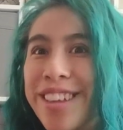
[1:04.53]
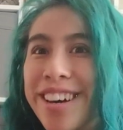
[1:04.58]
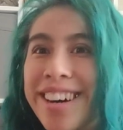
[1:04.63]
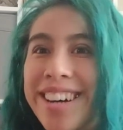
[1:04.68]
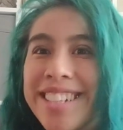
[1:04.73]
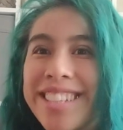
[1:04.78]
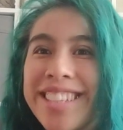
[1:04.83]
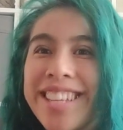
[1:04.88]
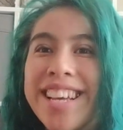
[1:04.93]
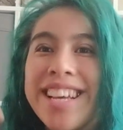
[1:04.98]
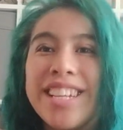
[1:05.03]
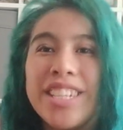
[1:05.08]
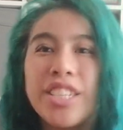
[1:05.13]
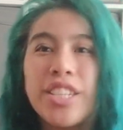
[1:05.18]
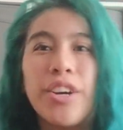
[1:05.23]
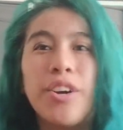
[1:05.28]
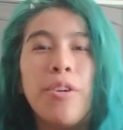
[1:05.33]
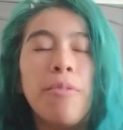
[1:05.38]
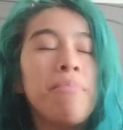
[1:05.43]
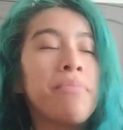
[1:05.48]
thoughts.
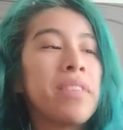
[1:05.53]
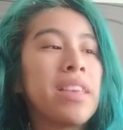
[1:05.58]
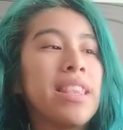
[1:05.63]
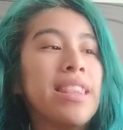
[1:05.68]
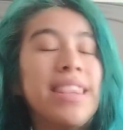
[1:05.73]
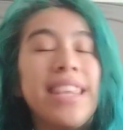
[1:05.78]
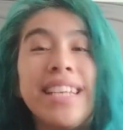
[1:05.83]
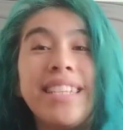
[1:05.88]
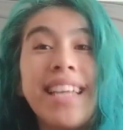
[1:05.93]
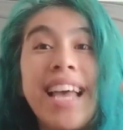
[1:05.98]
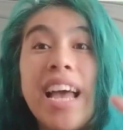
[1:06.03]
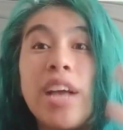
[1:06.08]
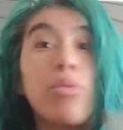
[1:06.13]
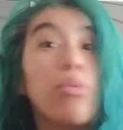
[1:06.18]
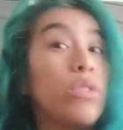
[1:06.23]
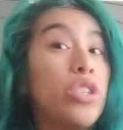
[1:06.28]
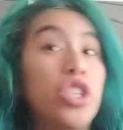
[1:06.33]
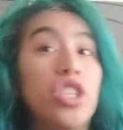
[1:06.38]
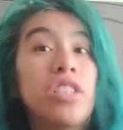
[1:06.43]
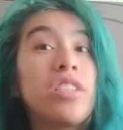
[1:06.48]
So this hand
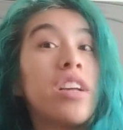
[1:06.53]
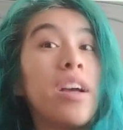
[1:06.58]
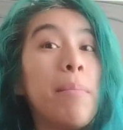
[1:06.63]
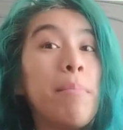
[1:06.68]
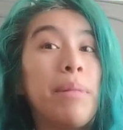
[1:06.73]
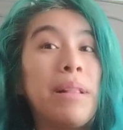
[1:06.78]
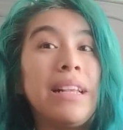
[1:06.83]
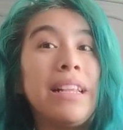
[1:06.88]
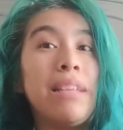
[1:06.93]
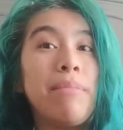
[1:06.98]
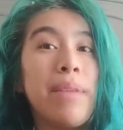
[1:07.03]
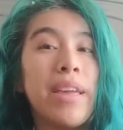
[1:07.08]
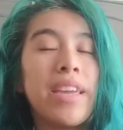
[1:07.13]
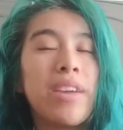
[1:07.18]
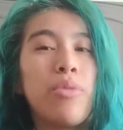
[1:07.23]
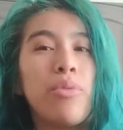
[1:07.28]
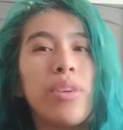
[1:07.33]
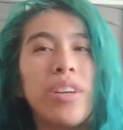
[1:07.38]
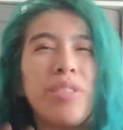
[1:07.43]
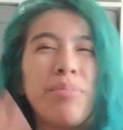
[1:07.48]
would just completely make
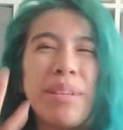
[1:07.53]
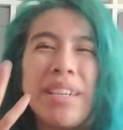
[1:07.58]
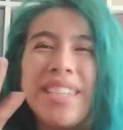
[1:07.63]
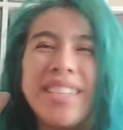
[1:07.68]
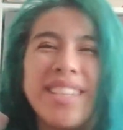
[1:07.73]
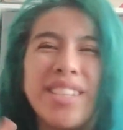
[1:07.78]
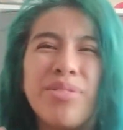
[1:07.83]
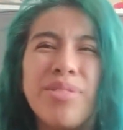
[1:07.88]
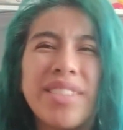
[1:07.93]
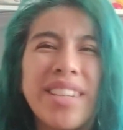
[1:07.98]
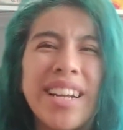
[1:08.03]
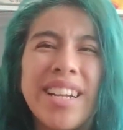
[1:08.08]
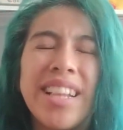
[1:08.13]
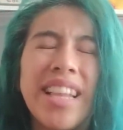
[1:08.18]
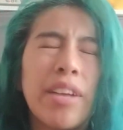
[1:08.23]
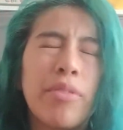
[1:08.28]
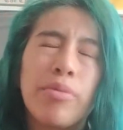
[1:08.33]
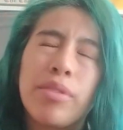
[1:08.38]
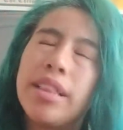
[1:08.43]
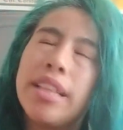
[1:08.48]
it worse because this one's kind of
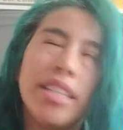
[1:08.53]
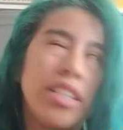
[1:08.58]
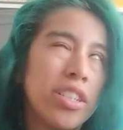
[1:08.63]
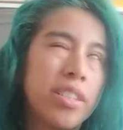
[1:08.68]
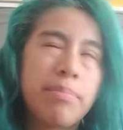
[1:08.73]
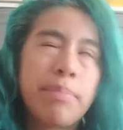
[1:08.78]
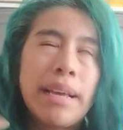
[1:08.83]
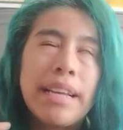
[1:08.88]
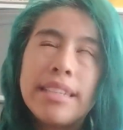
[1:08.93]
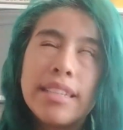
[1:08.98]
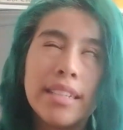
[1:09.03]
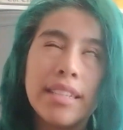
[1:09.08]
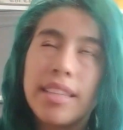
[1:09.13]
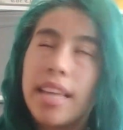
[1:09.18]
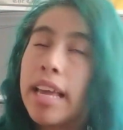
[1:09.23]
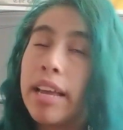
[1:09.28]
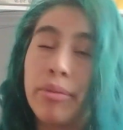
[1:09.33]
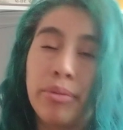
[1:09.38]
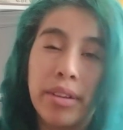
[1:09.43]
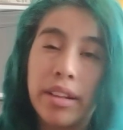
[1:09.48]
like religious based. It's
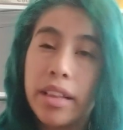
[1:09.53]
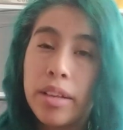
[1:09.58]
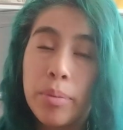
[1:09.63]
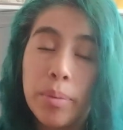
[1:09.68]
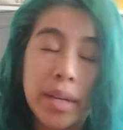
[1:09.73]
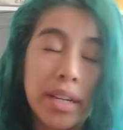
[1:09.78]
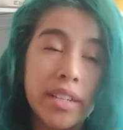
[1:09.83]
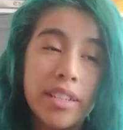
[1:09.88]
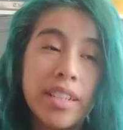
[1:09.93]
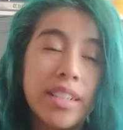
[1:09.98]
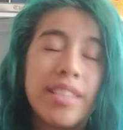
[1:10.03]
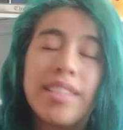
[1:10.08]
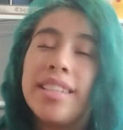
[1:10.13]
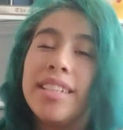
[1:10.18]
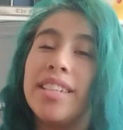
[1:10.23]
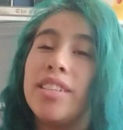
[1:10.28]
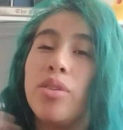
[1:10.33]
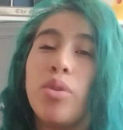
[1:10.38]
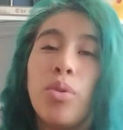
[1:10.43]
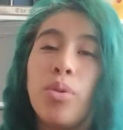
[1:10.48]
like really weird. It's
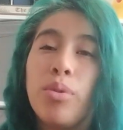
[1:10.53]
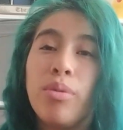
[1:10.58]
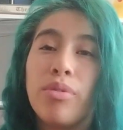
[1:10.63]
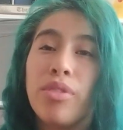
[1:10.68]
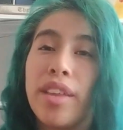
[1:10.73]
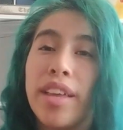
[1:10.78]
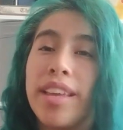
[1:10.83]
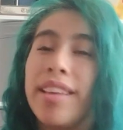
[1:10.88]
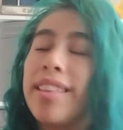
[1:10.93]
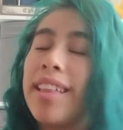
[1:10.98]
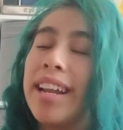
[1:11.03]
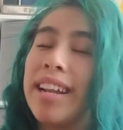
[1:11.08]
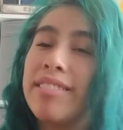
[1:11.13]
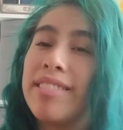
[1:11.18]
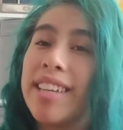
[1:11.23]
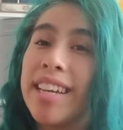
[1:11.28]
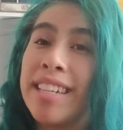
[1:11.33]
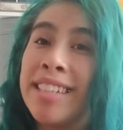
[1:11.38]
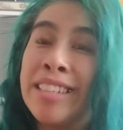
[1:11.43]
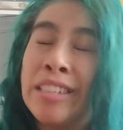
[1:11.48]
the whole thing that I have to
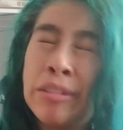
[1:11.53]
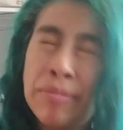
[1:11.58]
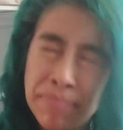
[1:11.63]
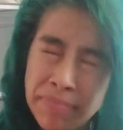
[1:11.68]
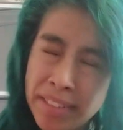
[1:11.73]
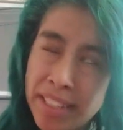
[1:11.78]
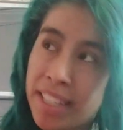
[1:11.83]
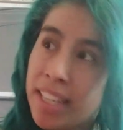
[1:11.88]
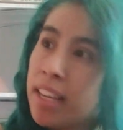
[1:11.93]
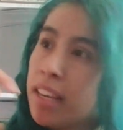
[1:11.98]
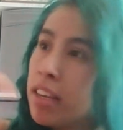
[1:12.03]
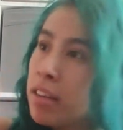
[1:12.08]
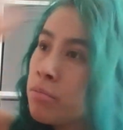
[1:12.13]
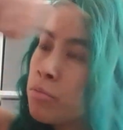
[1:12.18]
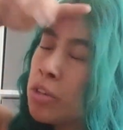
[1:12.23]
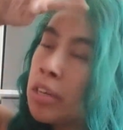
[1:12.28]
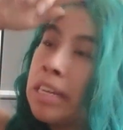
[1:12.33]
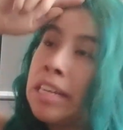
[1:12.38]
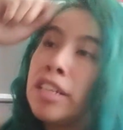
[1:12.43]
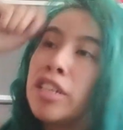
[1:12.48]
get into.
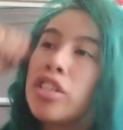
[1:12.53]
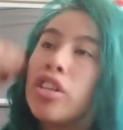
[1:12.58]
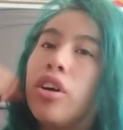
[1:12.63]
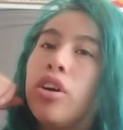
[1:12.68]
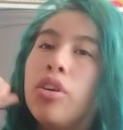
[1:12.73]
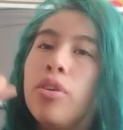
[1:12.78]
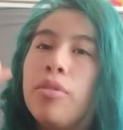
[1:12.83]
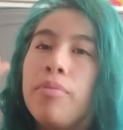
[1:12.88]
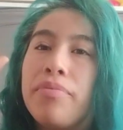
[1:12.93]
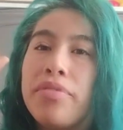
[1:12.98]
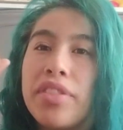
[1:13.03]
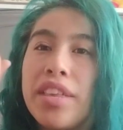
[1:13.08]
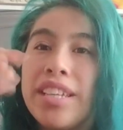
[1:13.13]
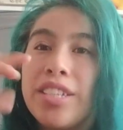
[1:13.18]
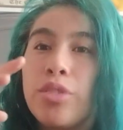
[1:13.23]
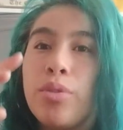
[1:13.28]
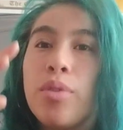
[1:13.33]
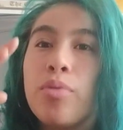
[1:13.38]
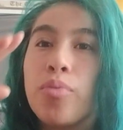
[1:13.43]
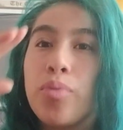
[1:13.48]
So
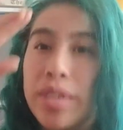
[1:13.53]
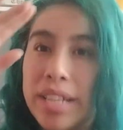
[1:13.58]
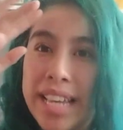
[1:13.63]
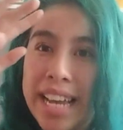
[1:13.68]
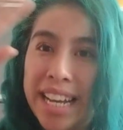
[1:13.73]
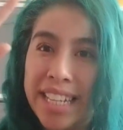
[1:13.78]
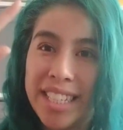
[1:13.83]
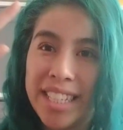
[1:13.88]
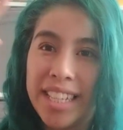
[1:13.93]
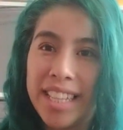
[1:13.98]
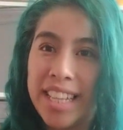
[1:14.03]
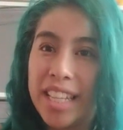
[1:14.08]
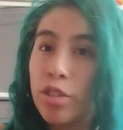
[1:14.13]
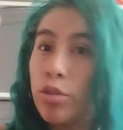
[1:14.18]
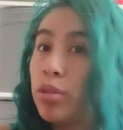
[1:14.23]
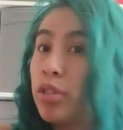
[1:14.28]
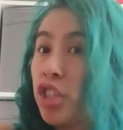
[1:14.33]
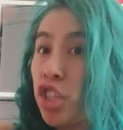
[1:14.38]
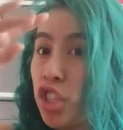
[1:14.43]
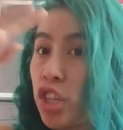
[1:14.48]
this one really this
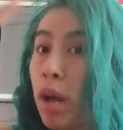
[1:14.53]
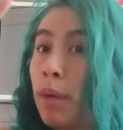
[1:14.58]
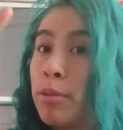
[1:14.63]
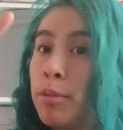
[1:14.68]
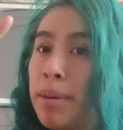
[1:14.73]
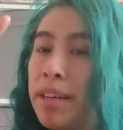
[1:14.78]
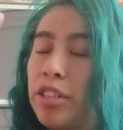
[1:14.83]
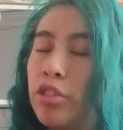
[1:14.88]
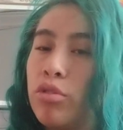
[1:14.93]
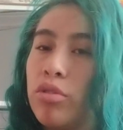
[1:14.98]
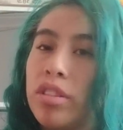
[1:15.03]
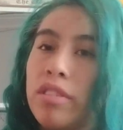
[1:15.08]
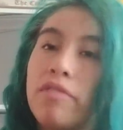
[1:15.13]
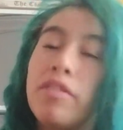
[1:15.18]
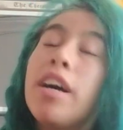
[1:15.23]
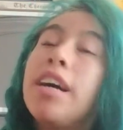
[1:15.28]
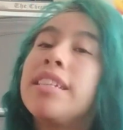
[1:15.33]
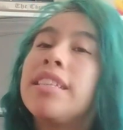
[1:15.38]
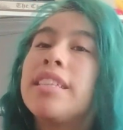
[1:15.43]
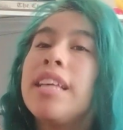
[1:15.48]
one stops my intrusive
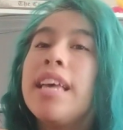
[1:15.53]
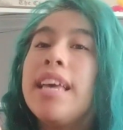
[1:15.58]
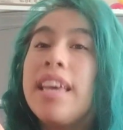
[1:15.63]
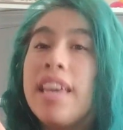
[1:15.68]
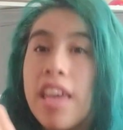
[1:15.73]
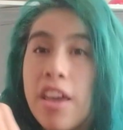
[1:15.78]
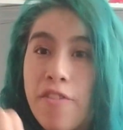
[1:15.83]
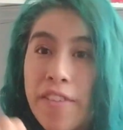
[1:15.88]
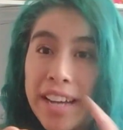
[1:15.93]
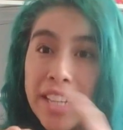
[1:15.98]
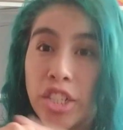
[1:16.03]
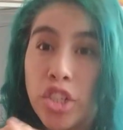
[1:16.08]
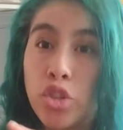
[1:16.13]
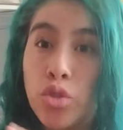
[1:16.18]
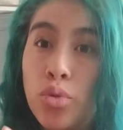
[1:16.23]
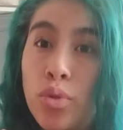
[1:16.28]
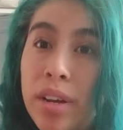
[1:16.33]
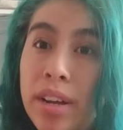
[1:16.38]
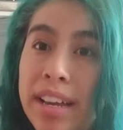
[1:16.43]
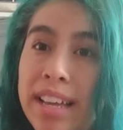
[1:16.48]
thoughts. If I
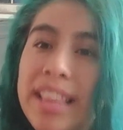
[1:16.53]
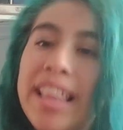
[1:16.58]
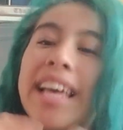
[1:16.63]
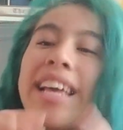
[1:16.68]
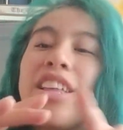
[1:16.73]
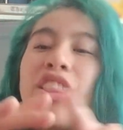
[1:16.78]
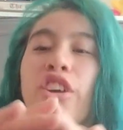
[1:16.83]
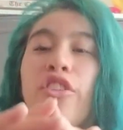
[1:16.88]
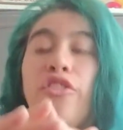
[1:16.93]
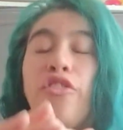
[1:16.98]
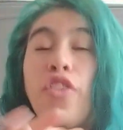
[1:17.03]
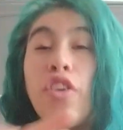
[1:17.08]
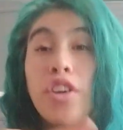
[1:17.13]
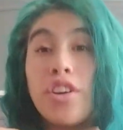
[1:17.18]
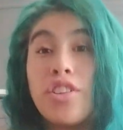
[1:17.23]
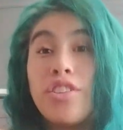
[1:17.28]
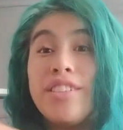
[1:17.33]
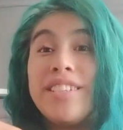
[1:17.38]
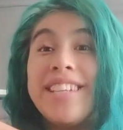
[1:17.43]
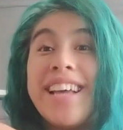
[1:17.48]
do it, like the
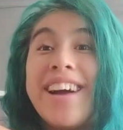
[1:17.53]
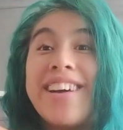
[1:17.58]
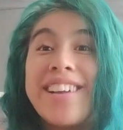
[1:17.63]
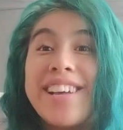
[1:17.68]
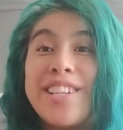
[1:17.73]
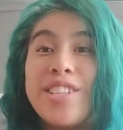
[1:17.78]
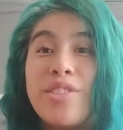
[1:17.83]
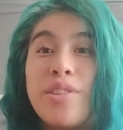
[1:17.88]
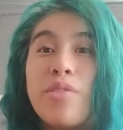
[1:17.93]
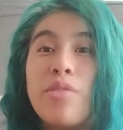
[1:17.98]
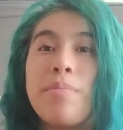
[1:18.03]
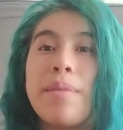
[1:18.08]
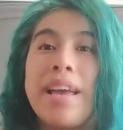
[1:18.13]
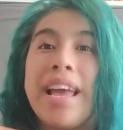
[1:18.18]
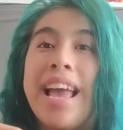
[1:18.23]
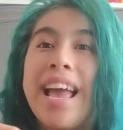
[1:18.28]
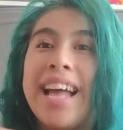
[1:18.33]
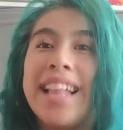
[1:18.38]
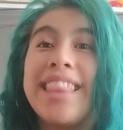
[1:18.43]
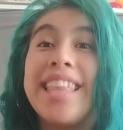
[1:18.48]
farther down I do it with my
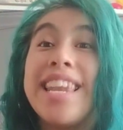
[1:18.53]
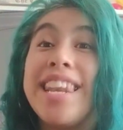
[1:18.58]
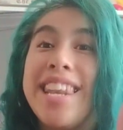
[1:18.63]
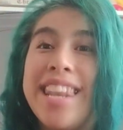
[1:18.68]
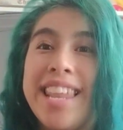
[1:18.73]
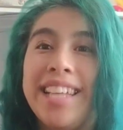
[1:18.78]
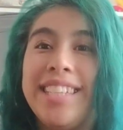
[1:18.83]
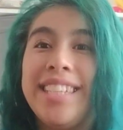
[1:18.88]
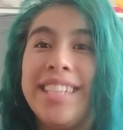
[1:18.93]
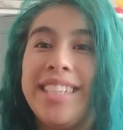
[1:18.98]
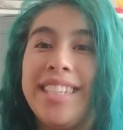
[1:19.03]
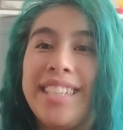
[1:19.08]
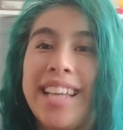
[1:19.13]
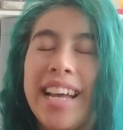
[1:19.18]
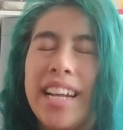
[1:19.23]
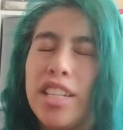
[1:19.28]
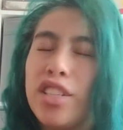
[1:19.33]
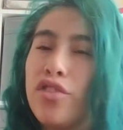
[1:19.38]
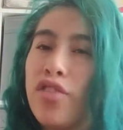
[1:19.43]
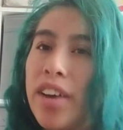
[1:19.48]
hand, the less it
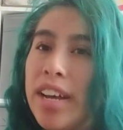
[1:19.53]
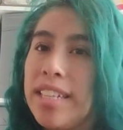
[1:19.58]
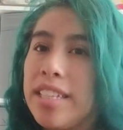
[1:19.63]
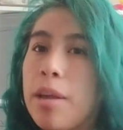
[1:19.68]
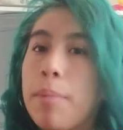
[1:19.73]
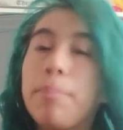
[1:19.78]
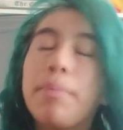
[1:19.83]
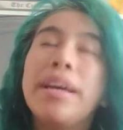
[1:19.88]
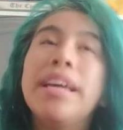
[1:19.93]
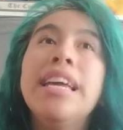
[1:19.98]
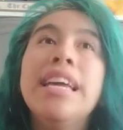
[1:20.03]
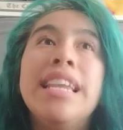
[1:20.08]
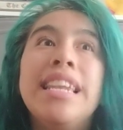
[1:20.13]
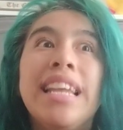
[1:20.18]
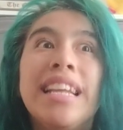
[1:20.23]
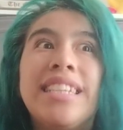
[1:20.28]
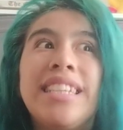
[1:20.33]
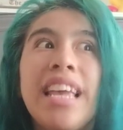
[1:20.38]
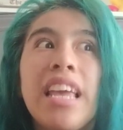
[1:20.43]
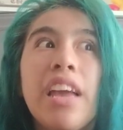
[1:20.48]
satisfies it. But
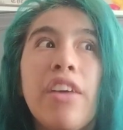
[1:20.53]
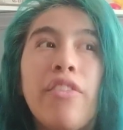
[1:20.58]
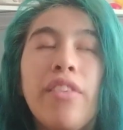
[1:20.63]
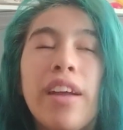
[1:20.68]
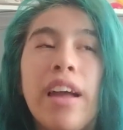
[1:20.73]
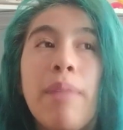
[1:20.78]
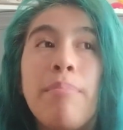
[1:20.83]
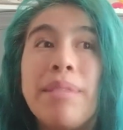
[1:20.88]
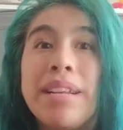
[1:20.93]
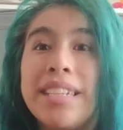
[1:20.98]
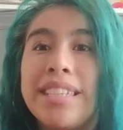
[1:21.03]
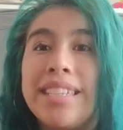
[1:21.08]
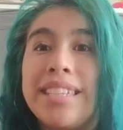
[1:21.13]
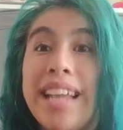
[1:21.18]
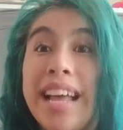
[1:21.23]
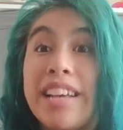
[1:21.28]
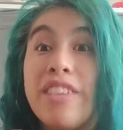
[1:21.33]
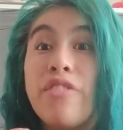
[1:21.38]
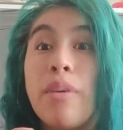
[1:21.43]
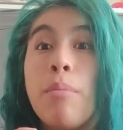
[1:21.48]
let's say if I'm in a
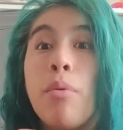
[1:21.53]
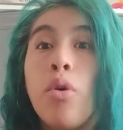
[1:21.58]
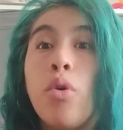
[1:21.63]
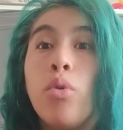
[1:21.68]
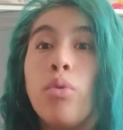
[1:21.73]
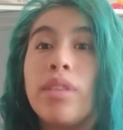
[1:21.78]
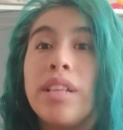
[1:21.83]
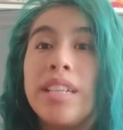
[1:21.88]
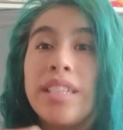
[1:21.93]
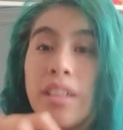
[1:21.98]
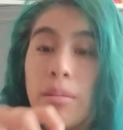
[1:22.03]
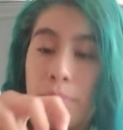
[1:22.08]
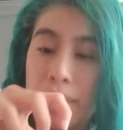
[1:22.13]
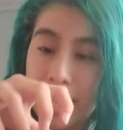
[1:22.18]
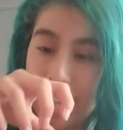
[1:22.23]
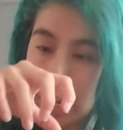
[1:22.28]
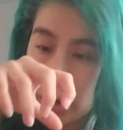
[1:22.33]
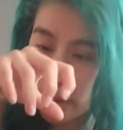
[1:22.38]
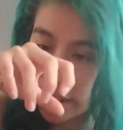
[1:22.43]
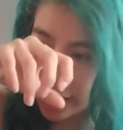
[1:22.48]
snag, if I'm holding something
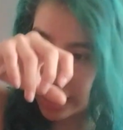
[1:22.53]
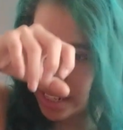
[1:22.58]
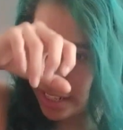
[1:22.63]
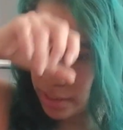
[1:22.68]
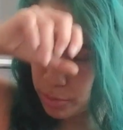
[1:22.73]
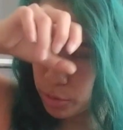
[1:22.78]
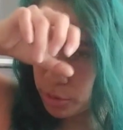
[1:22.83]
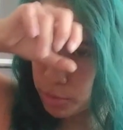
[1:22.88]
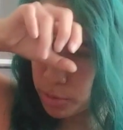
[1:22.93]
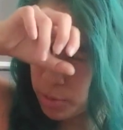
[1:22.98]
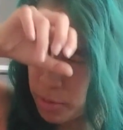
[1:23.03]
and I go like this,